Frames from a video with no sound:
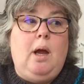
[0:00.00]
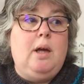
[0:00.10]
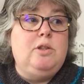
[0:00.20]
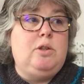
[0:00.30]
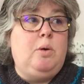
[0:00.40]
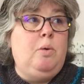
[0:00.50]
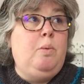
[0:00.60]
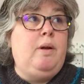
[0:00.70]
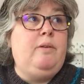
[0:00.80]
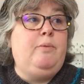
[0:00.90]
So
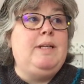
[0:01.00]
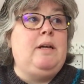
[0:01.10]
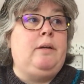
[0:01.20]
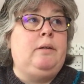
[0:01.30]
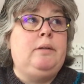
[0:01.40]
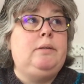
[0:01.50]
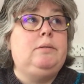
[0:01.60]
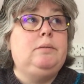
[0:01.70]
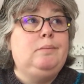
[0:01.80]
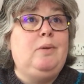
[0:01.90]
what have we done?
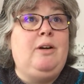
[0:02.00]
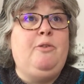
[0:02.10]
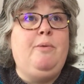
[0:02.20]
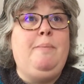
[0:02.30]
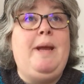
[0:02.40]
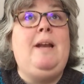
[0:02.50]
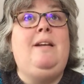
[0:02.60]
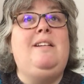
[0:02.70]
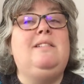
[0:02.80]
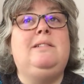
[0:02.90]
Where have we been?